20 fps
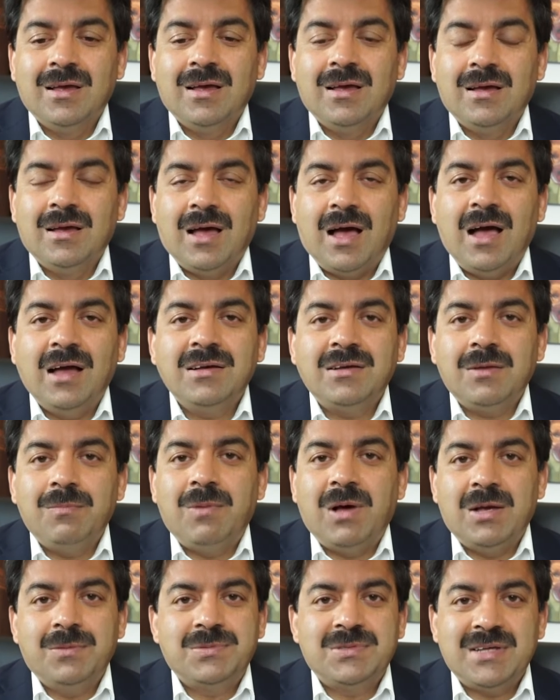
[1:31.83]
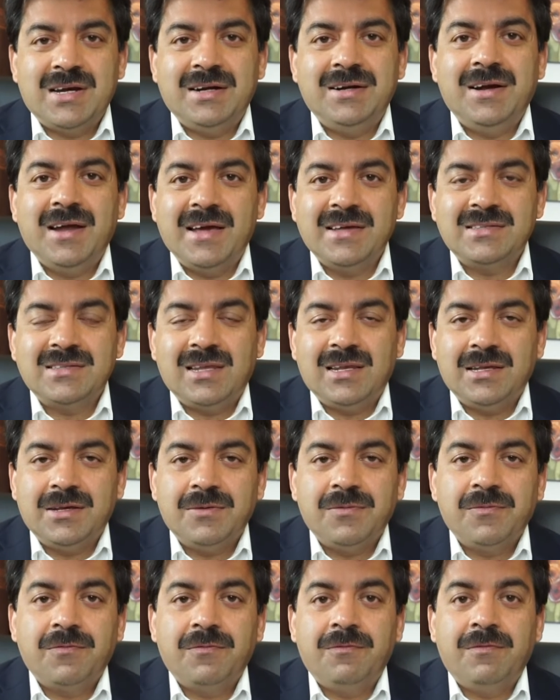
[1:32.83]
Uncle Bob said nicely,
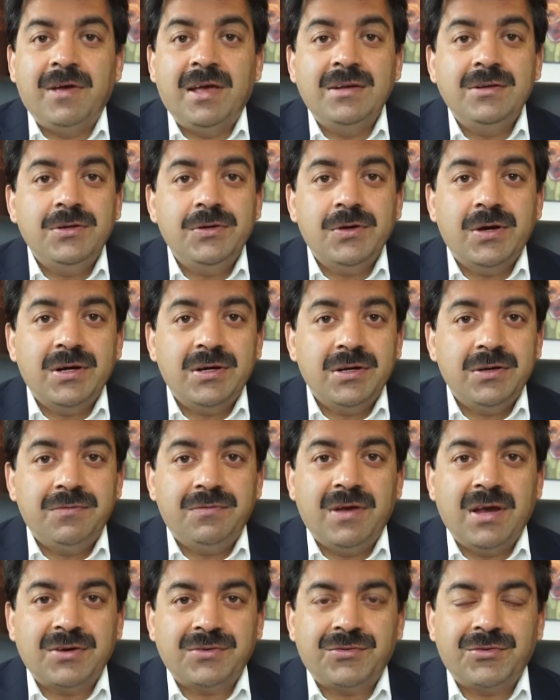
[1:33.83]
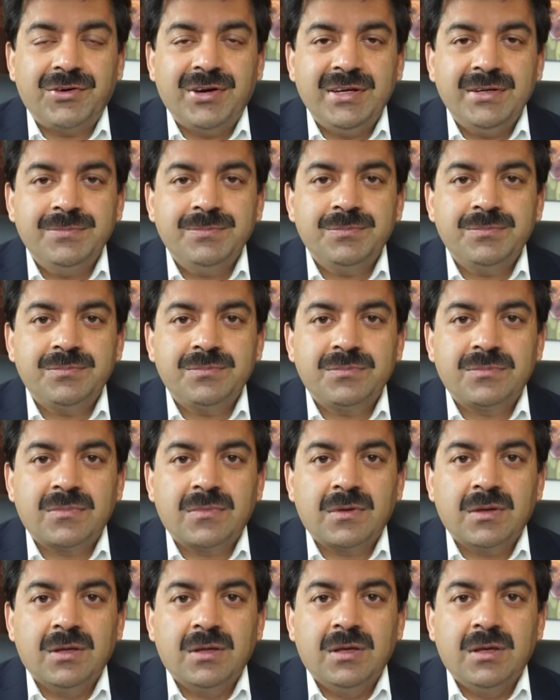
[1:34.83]
when you are refactoring,
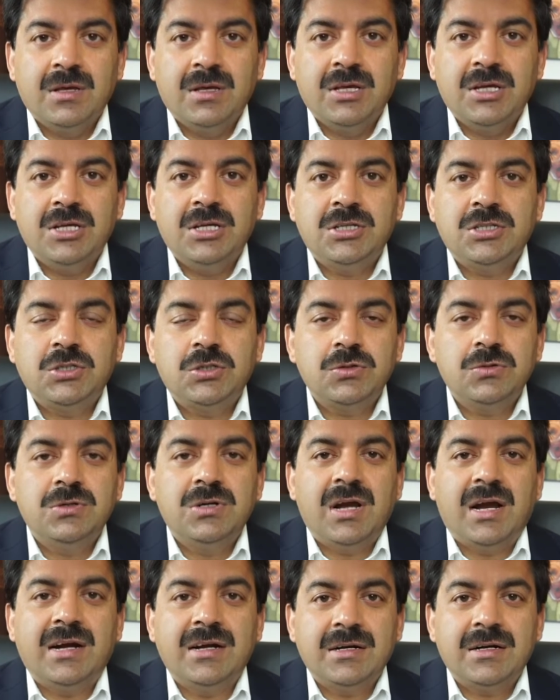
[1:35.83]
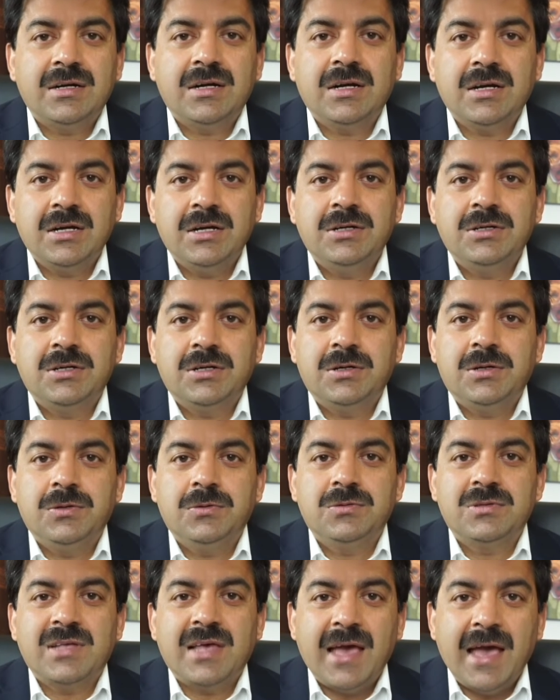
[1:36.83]
it should not
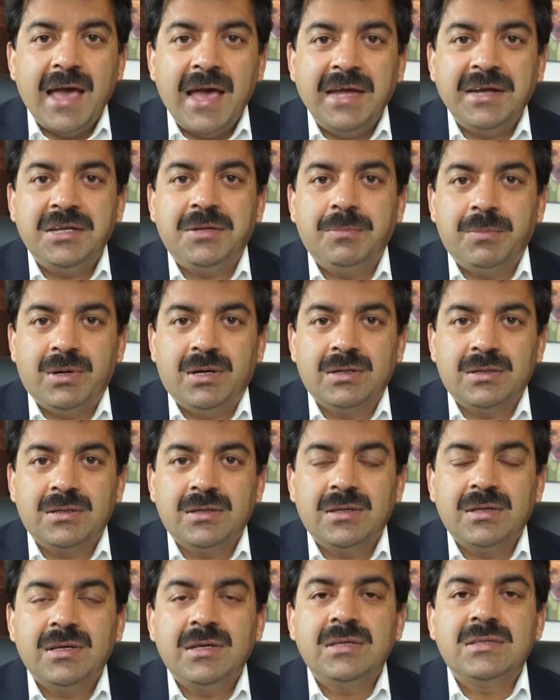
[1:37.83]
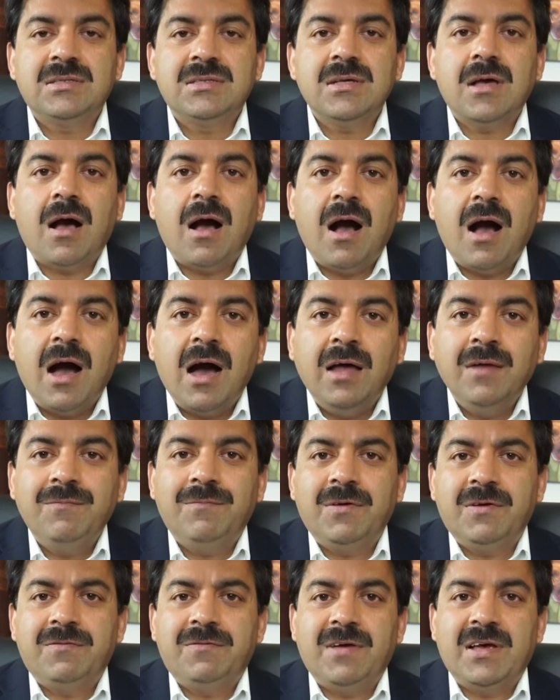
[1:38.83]
introduce any bug. It's
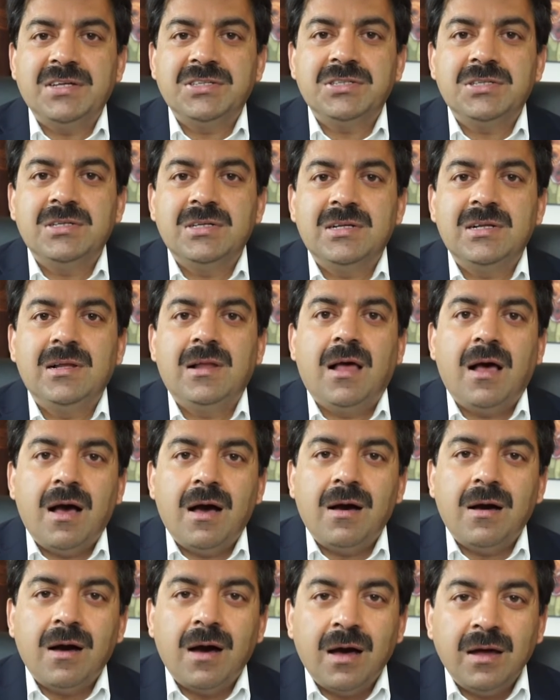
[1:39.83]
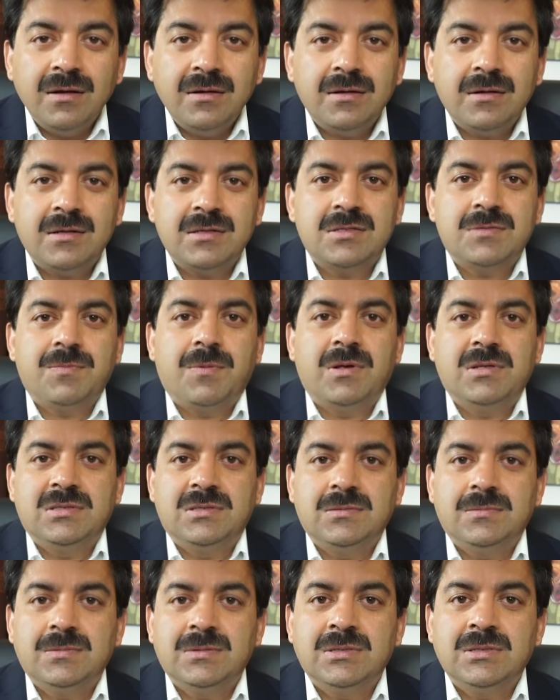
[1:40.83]
unprofessional,
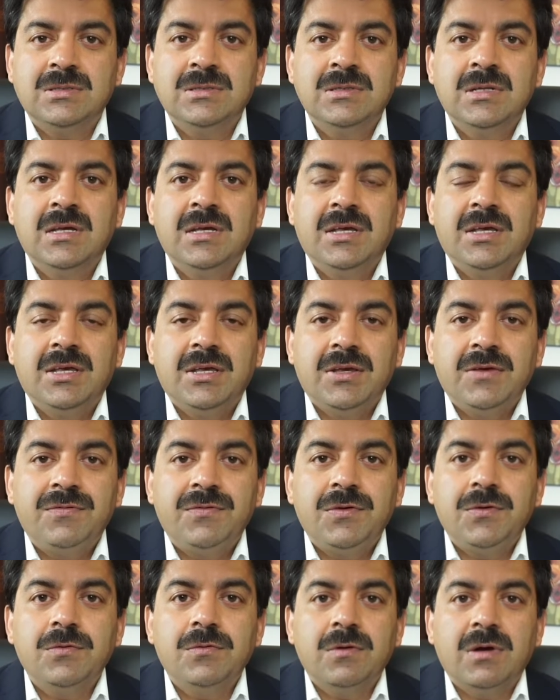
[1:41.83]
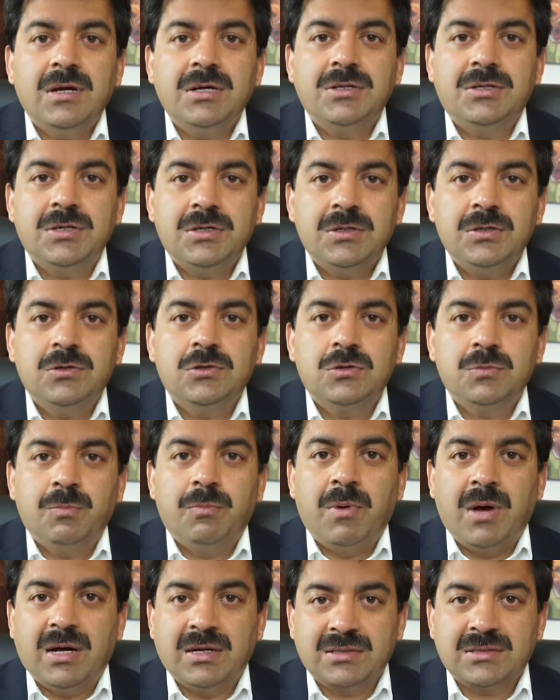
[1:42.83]
unresponsible if you introduce
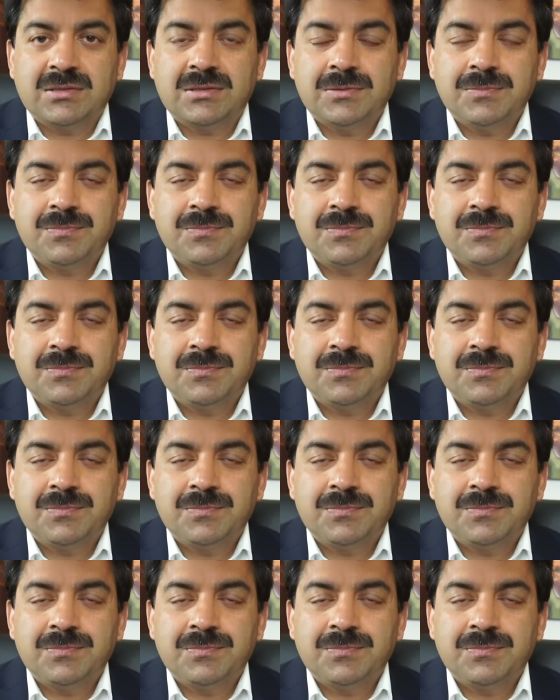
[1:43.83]
bugs.